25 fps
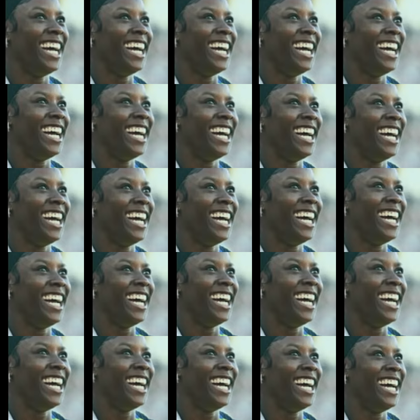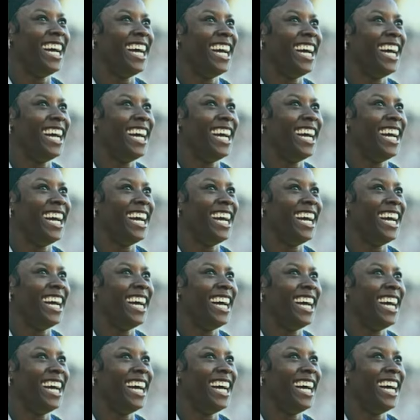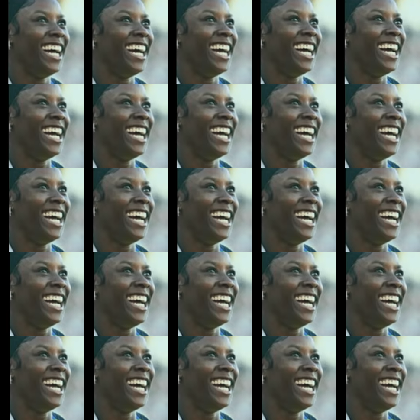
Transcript: (silent)